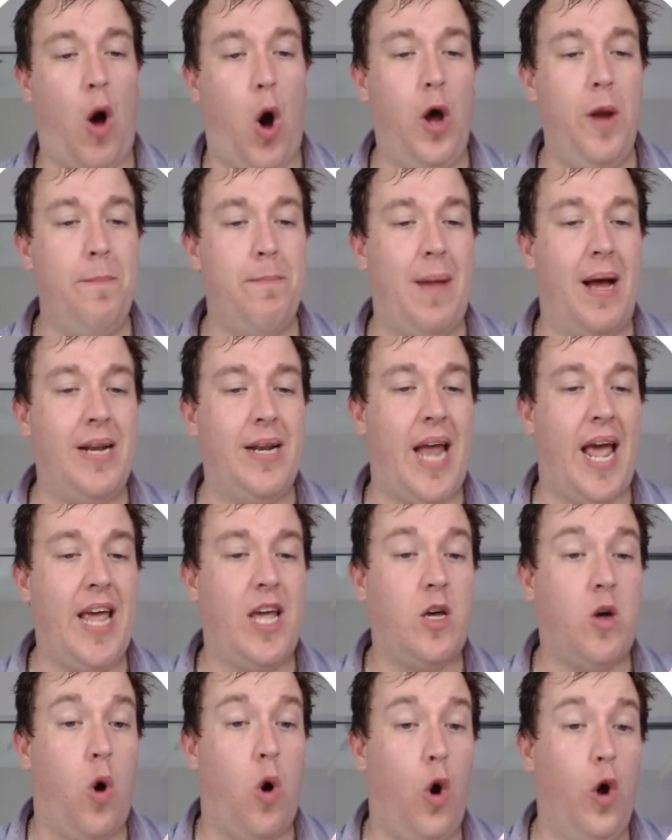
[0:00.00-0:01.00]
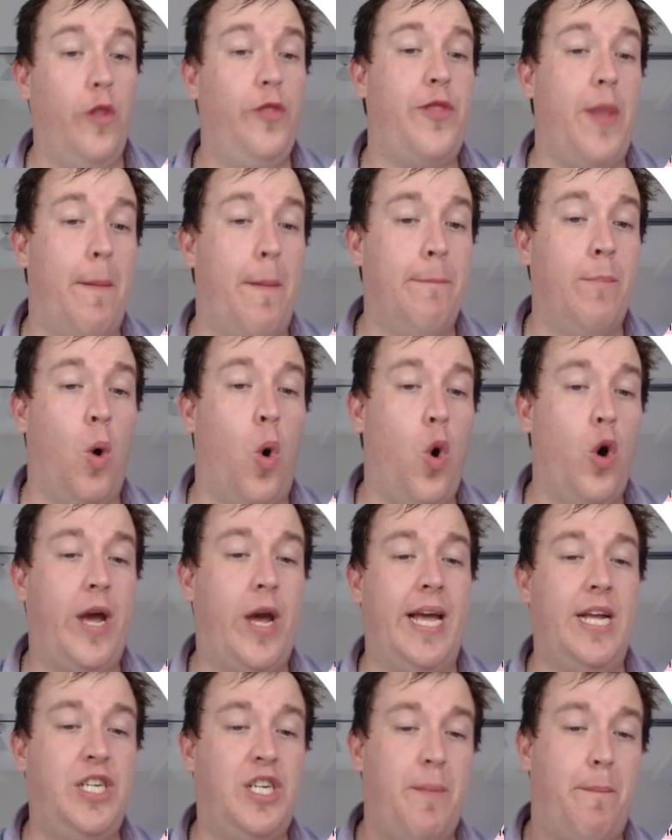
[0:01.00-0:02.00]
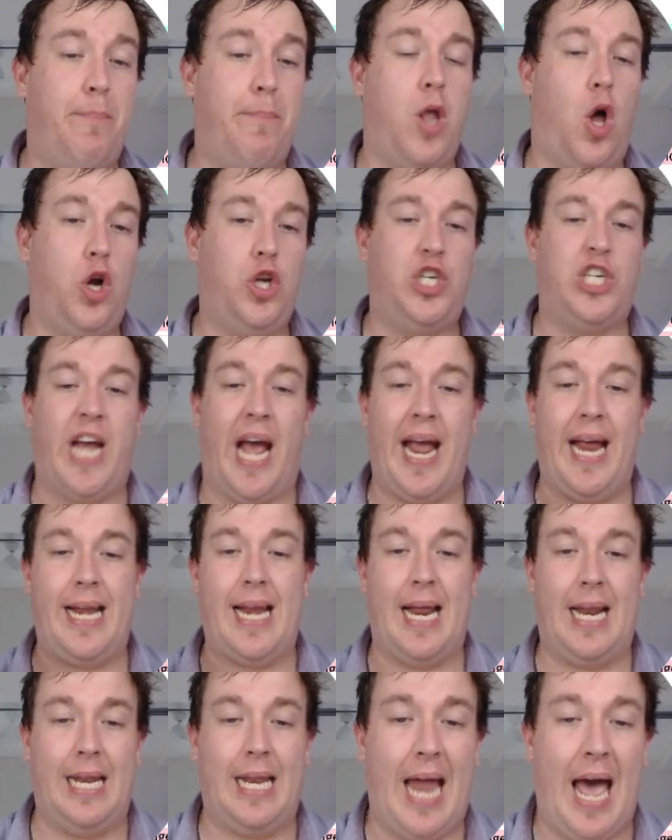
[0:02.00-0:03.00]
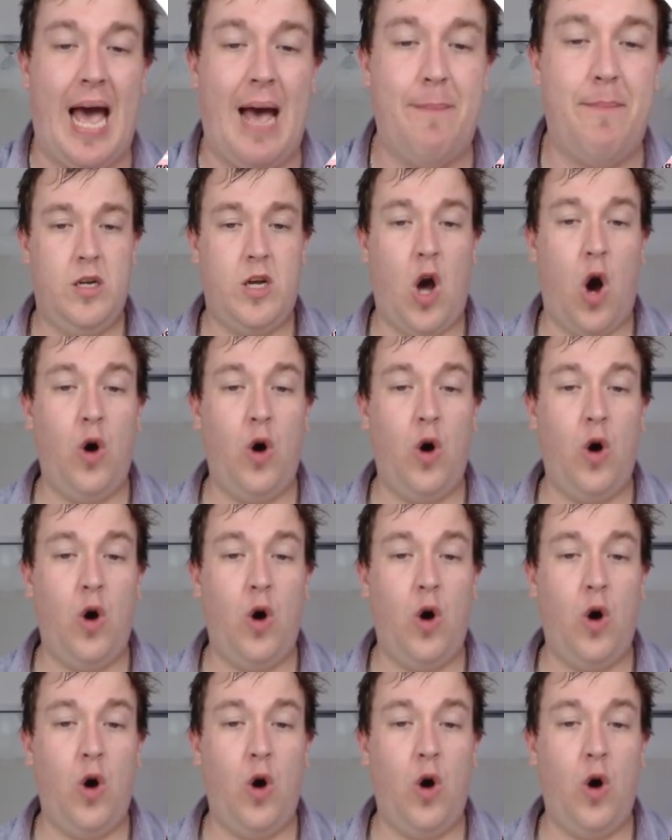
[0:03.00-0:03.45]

on Monday called the Mortgage Blockchain Lab.